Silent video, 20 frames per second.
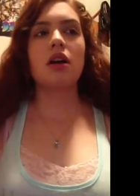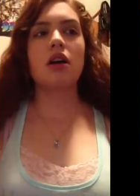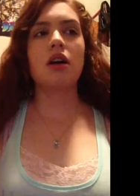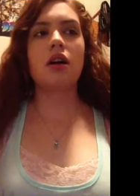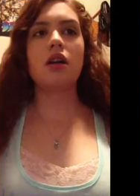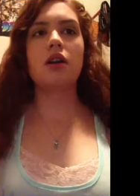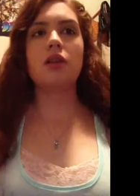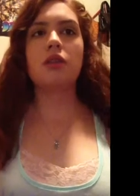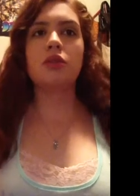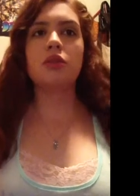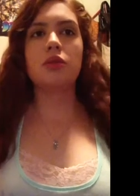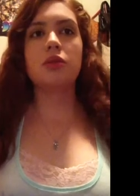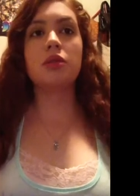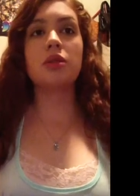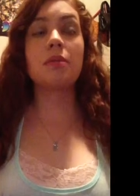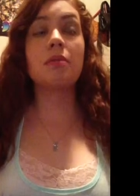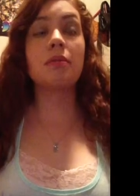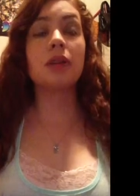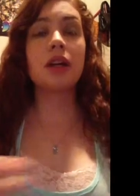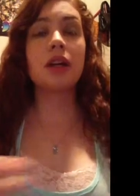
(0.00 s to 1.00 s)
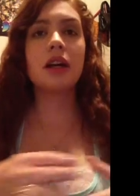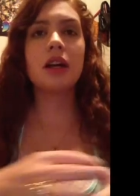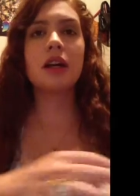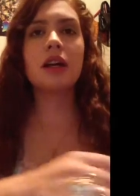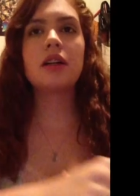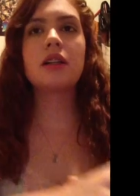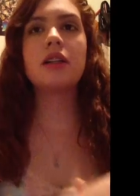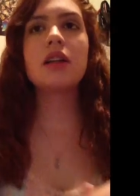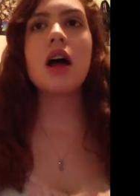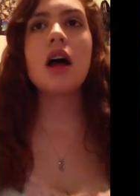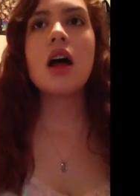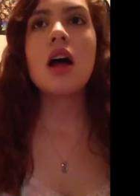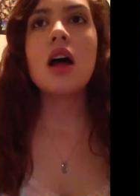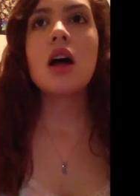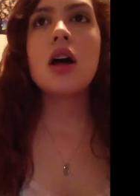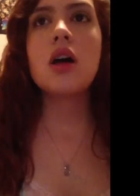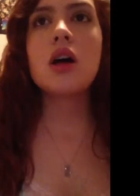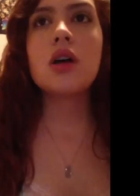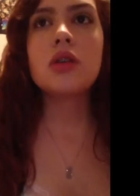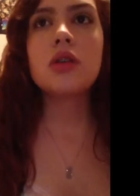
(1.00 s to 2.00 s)
I'll do something, I guess.
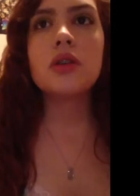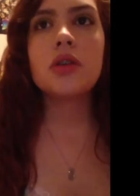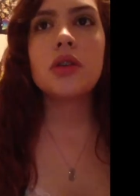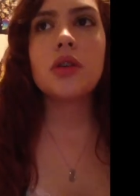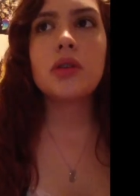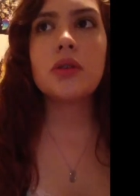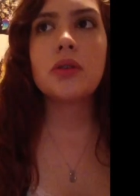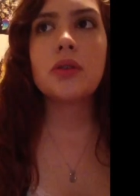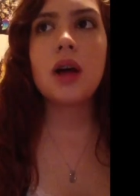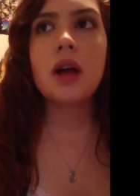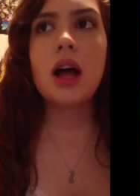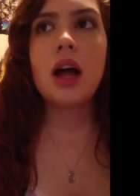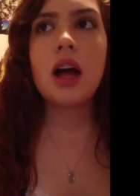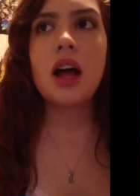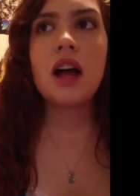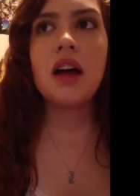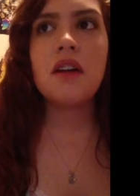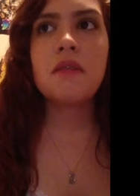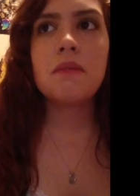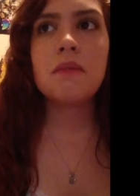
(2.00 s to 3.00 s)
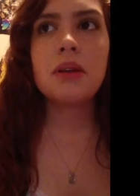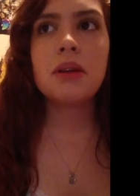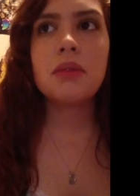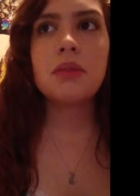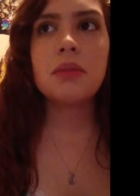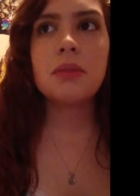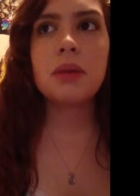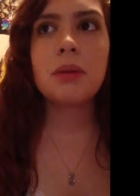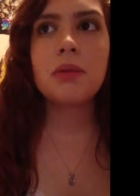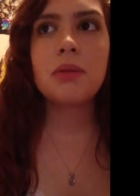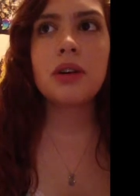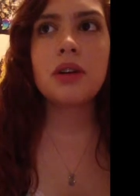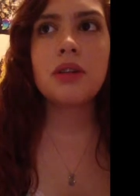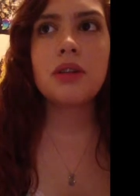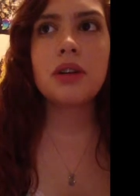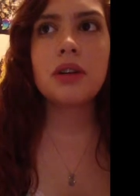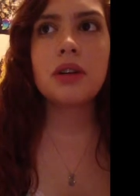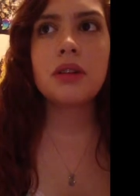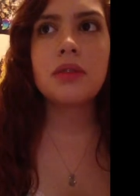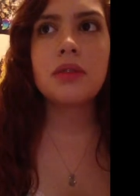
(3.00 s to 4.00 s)
So I've been with my
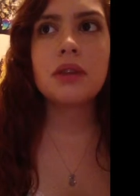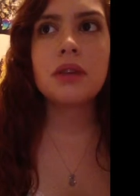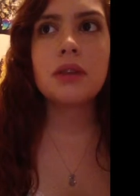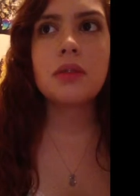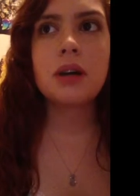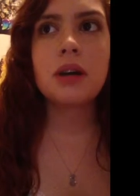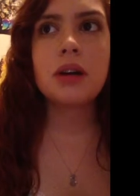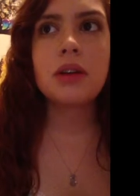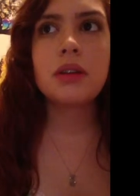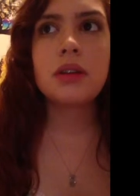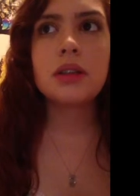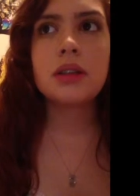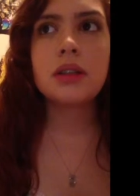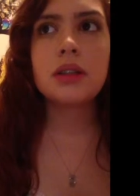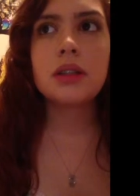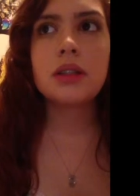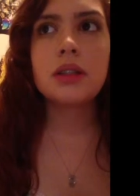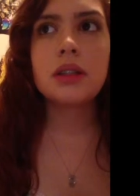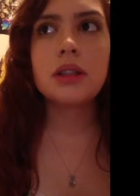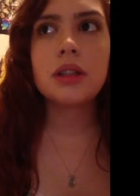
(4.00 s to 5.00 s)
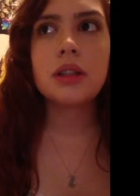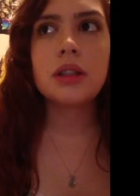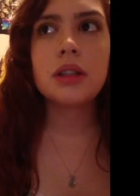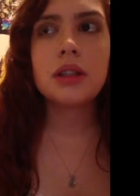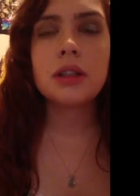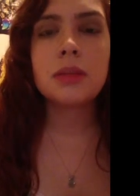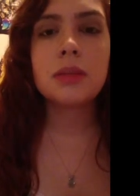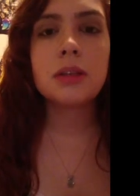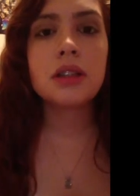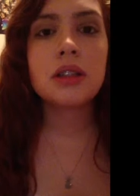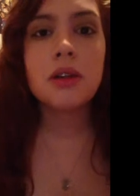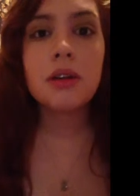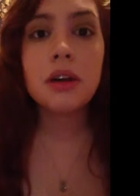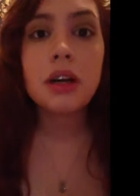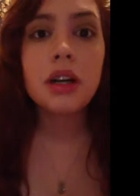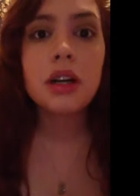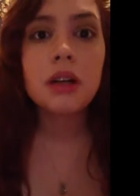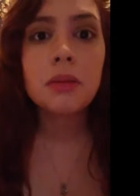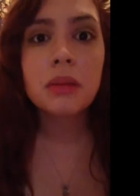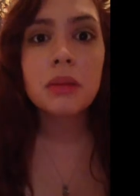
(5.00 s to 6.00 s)
boyfriend for about 6 months. Already
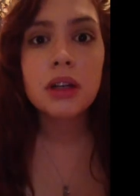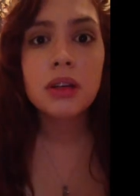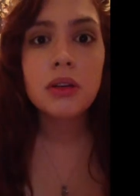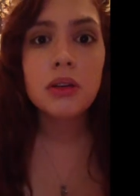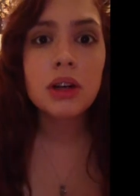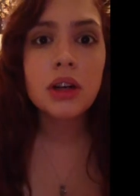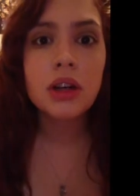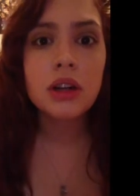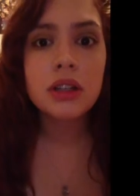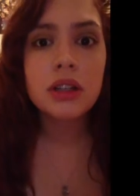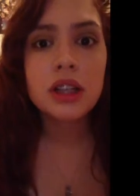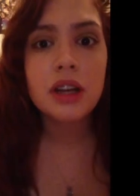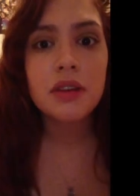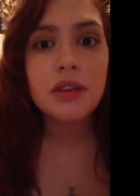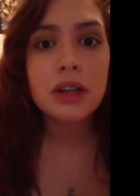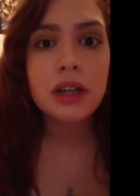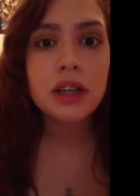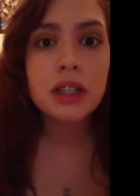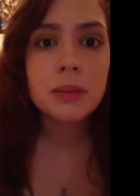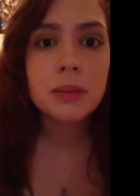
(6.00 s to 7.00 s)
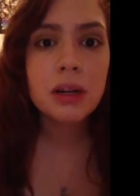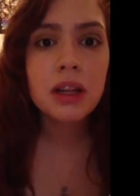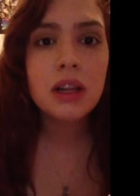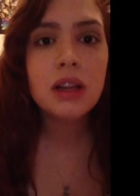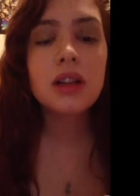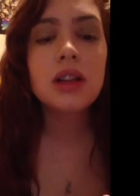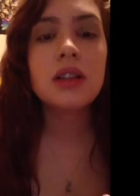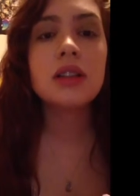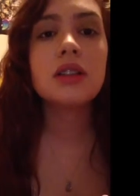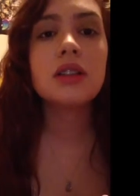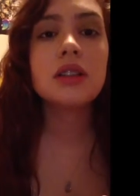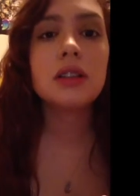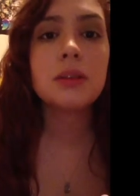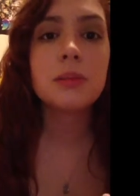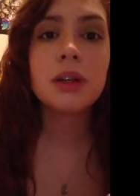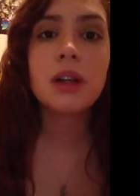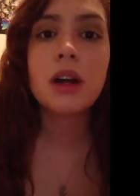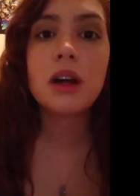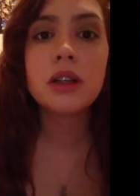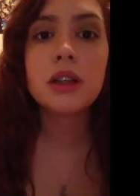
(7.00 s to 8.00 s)
going to be going on 7 next month. This is
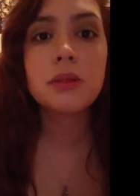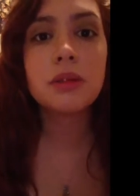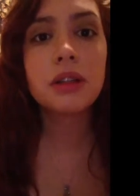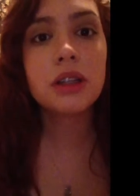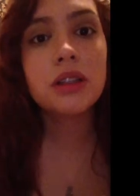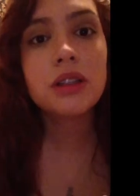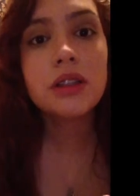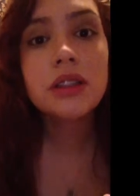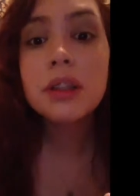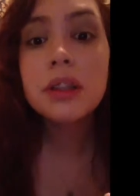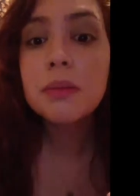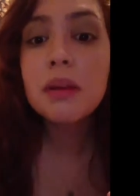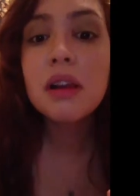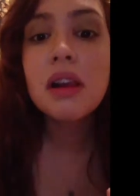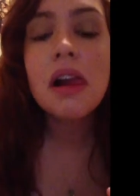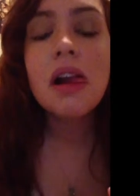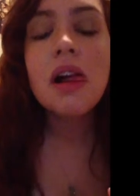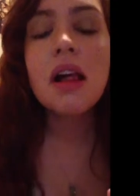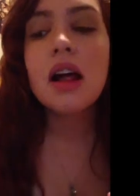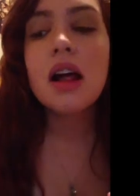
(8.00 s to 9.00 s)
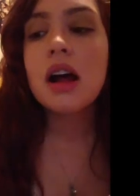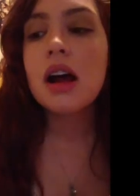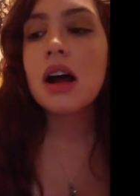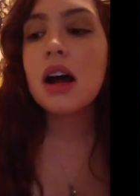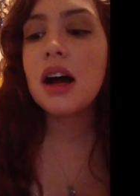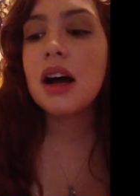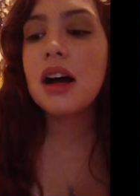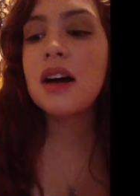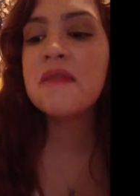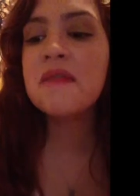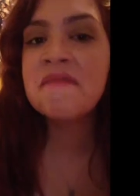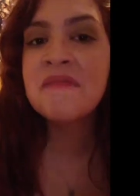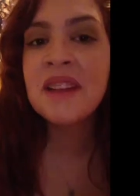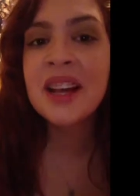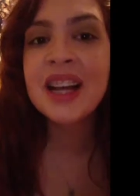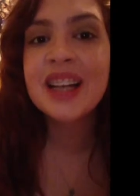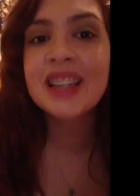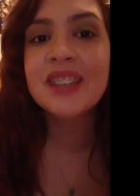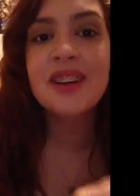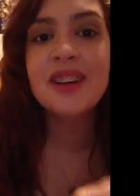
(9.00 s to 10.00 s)
my longest relationship.
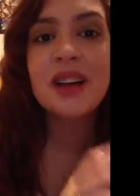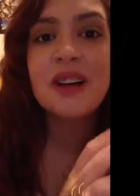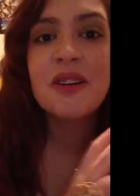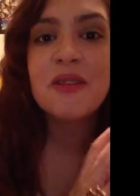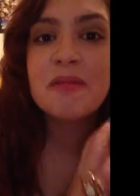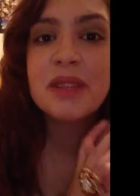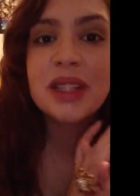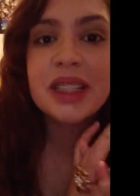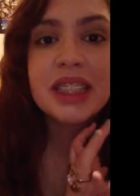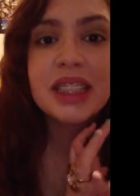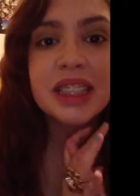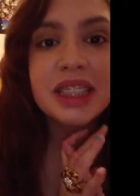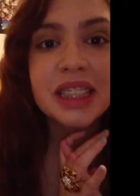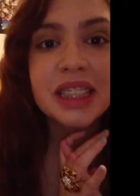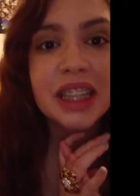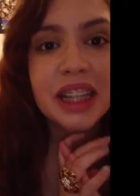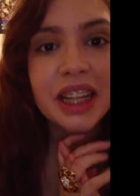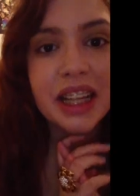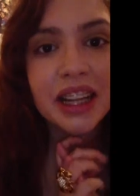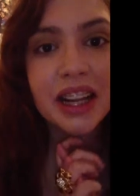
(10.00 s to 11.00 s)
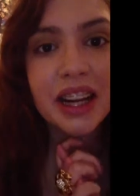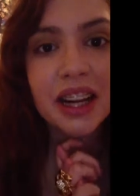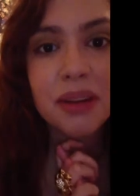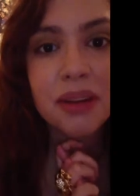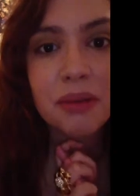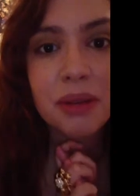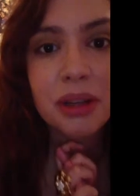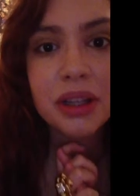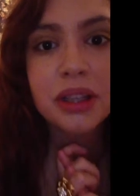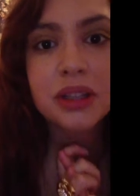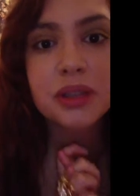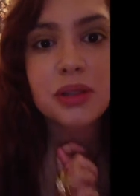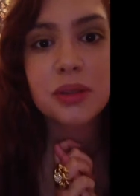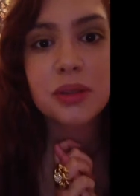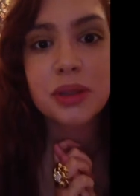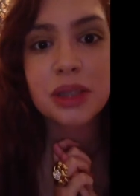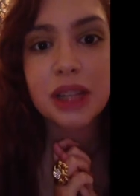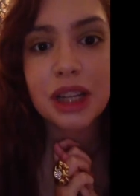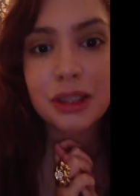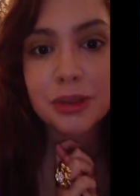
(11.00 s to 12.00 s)
So I hope it does stay like that. I really do,
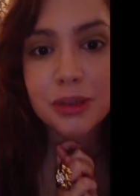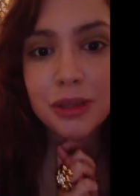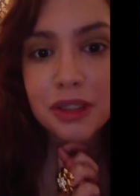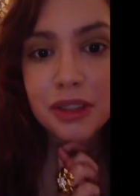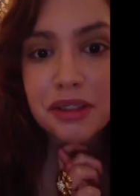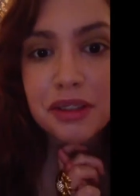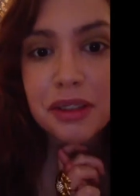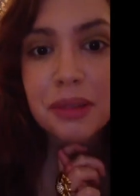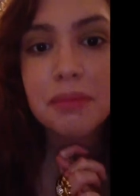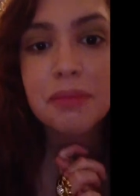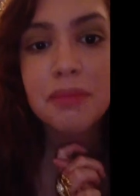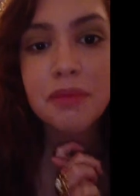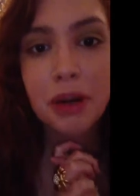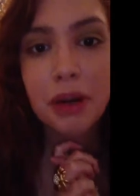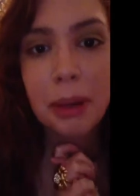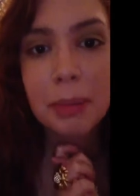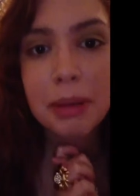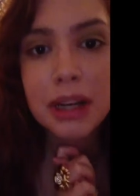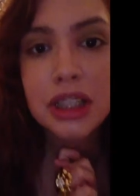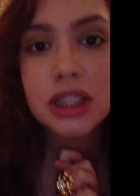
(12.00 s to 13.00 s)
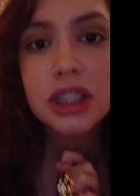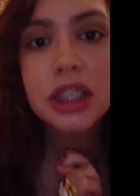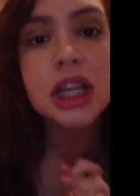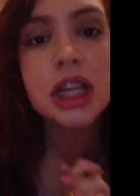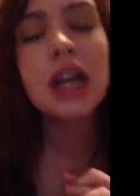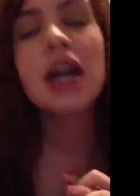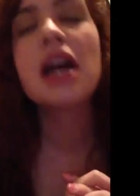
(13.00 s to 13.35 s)
because I do love him very much.